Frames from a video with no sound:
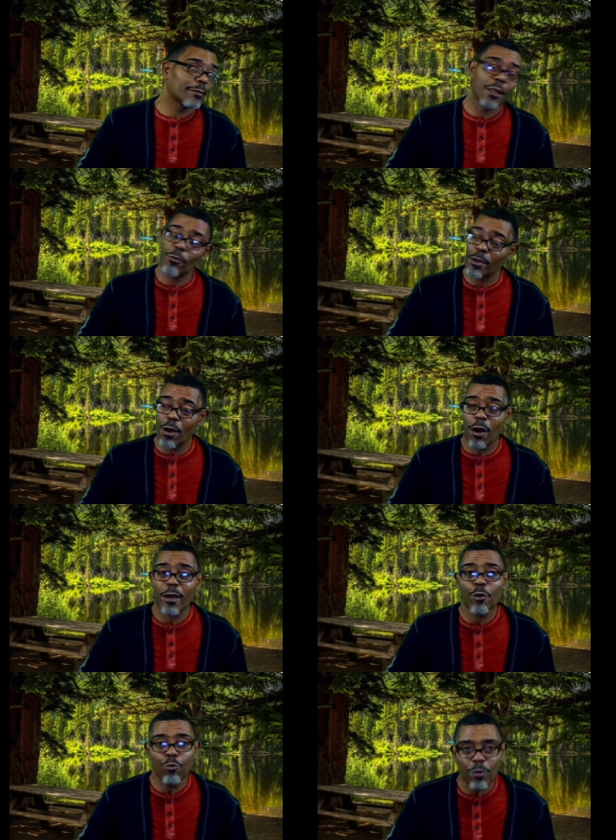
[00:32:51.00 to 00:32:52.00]
here we are,
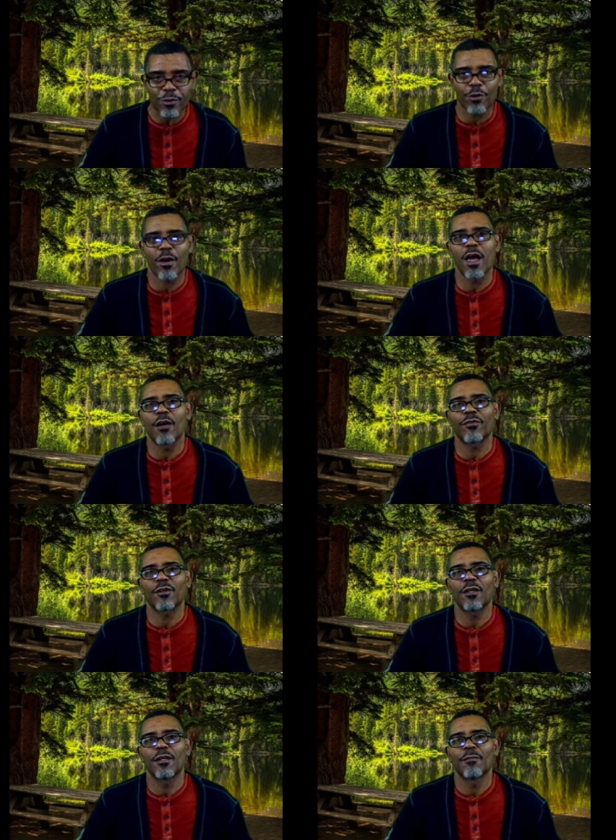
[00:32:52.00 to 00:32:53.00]
witchcraft
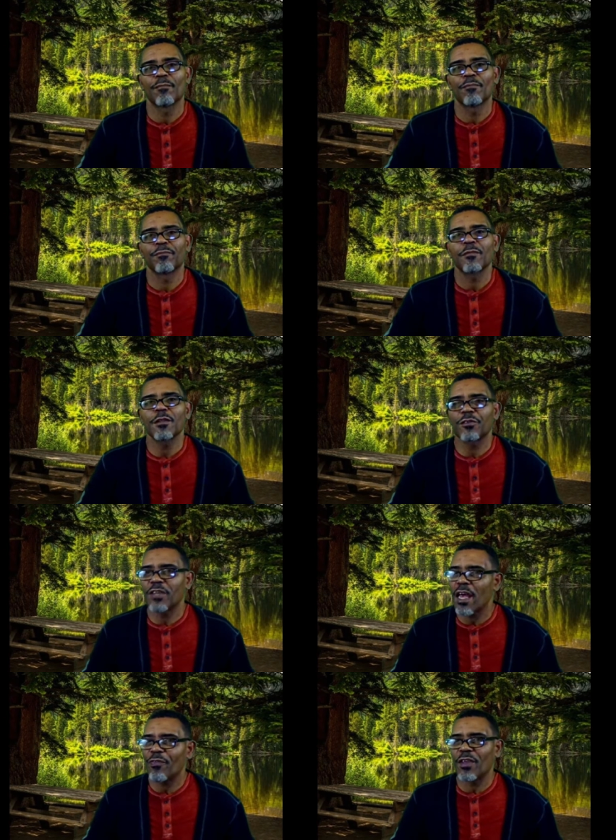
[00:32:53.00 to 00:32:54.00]
the
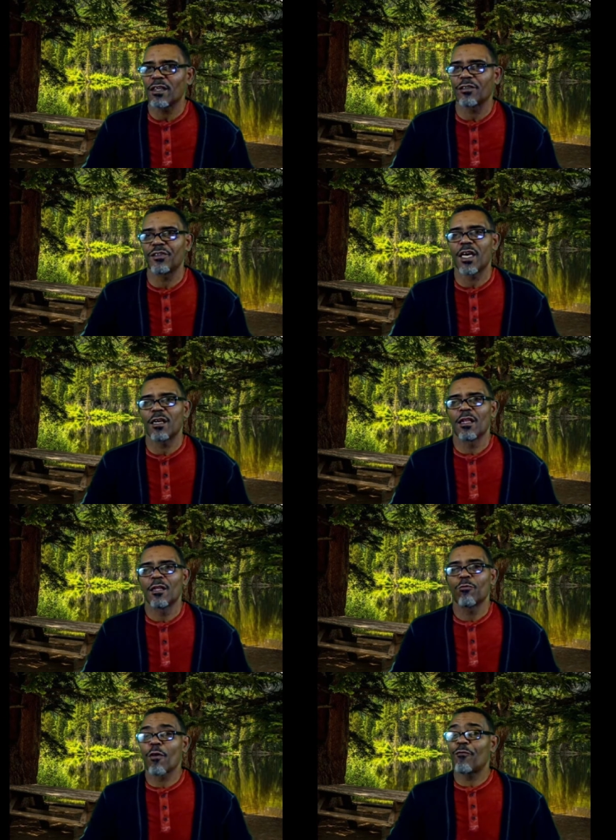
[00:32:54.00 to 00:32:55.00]
sad thing is that
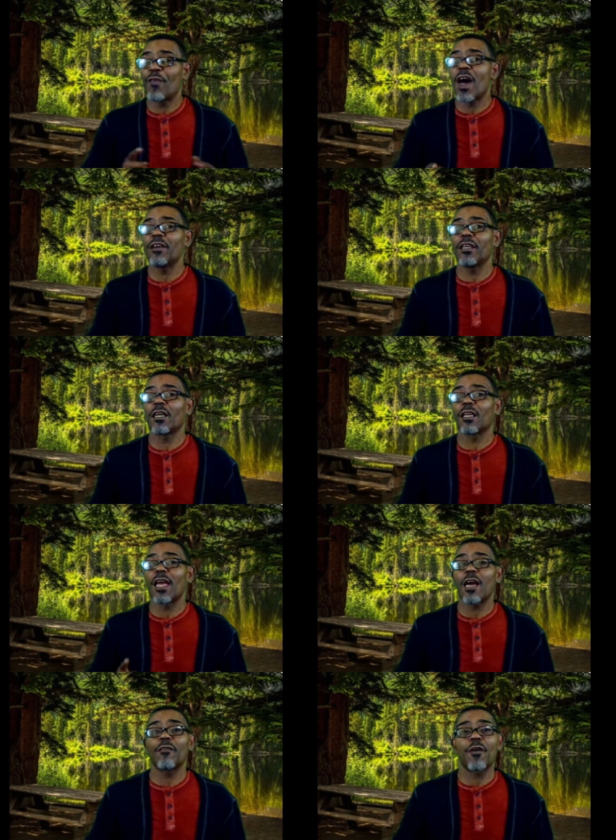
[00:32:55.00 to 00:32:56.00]
we're finding a
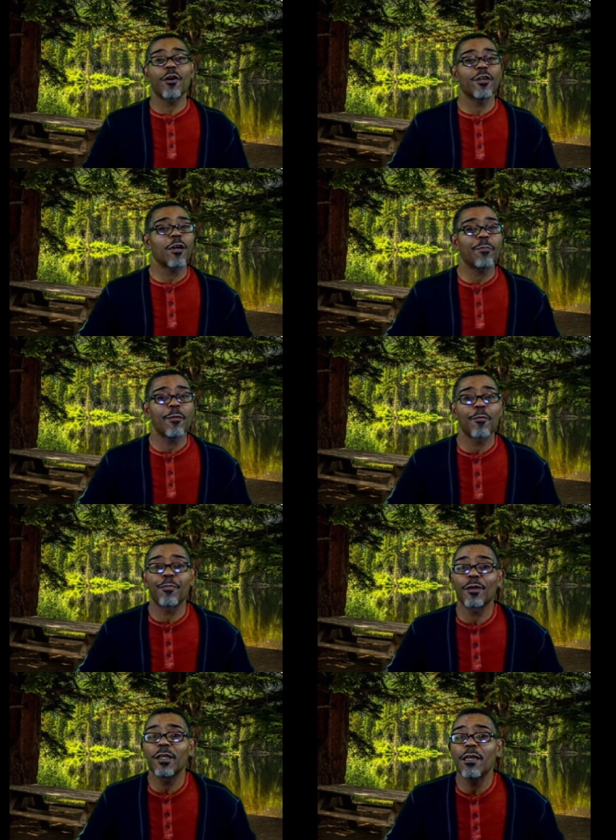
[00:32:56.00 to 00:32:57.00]
lot of our young people
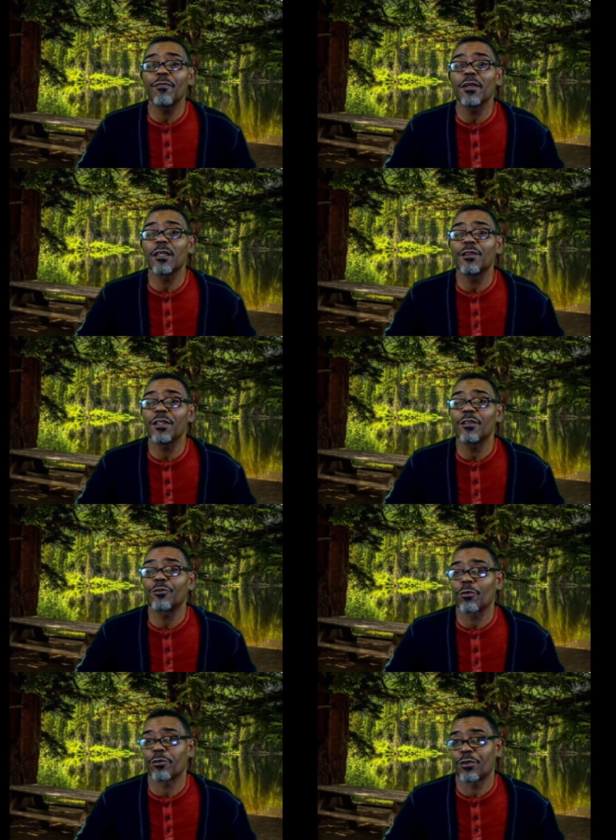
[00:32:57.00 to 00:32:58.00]
believing in these
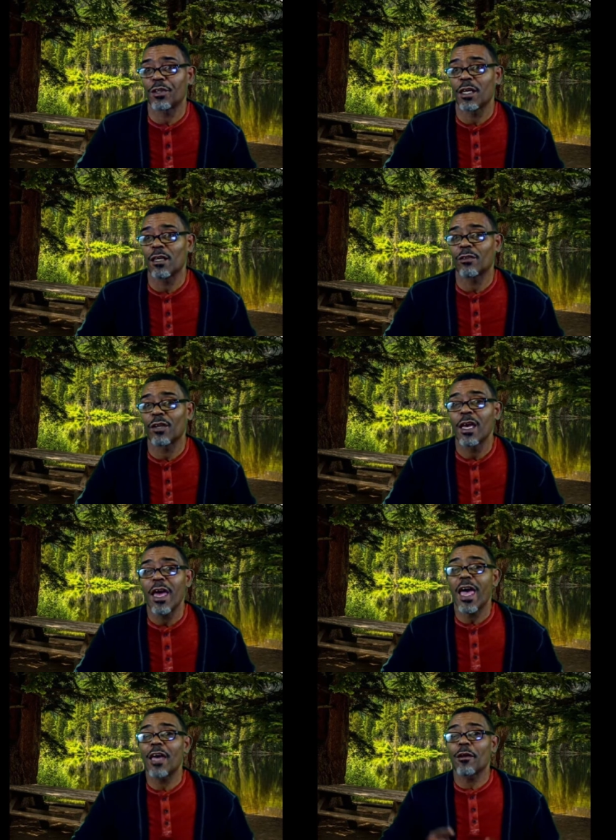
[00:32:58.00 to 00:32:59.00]
sorts of things.
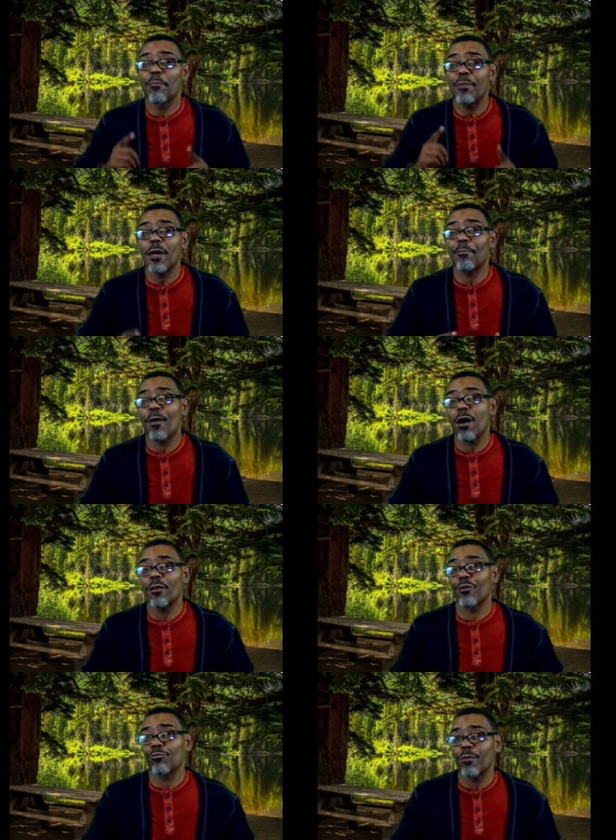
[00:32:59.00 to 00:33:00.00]
And a big part
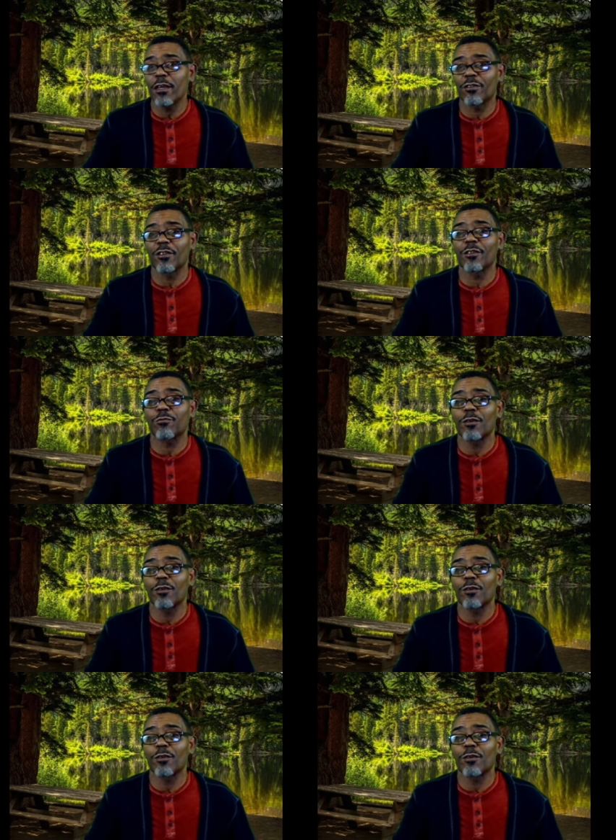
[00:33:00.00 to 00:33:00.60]
of the reason is